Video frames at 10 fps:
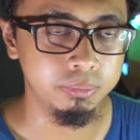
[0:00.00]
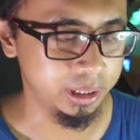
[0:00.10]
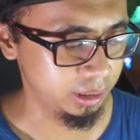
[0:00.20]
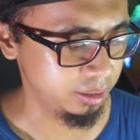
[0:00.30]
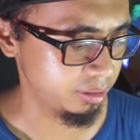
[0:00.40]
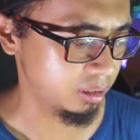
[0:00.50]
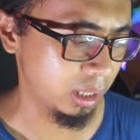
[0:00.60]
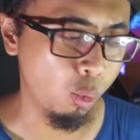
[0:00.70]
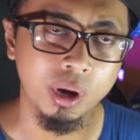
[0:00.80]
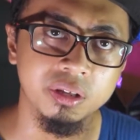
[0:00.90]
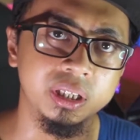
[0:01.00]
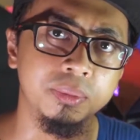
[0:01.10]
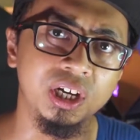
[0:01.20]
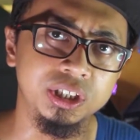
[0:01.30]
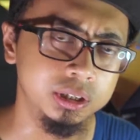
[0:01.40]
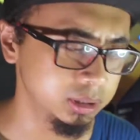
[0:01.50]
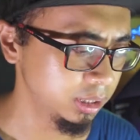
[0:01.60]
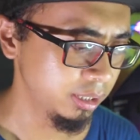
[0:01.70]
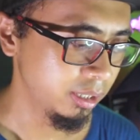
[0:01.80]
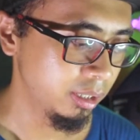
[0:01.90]
but this is like one step higher,
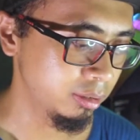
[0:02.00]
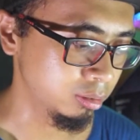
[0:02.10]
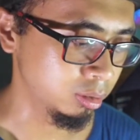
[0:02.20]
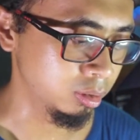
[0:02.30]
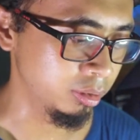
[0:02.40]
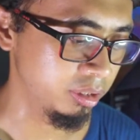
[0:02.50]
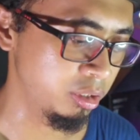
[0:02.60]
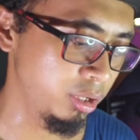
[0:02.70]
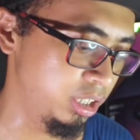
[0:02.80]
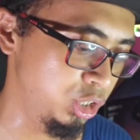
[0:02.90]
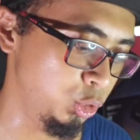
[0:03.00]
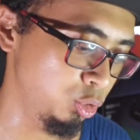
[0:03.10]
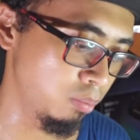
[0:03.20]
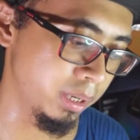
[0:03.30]
so it's not an issue.